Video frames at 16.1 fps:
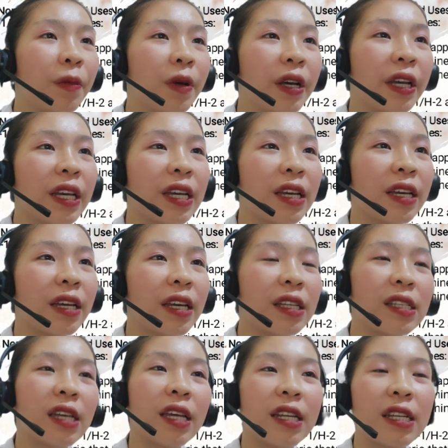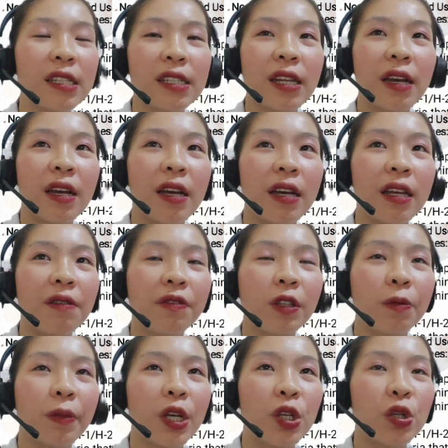It is the
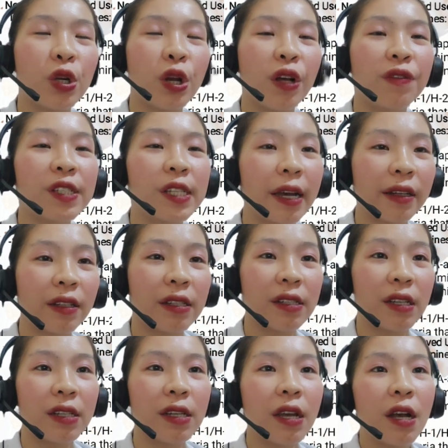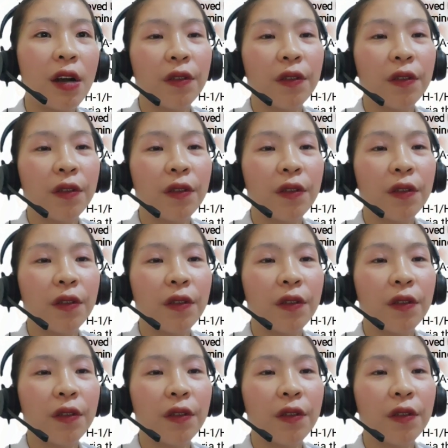inflammation of sinuses.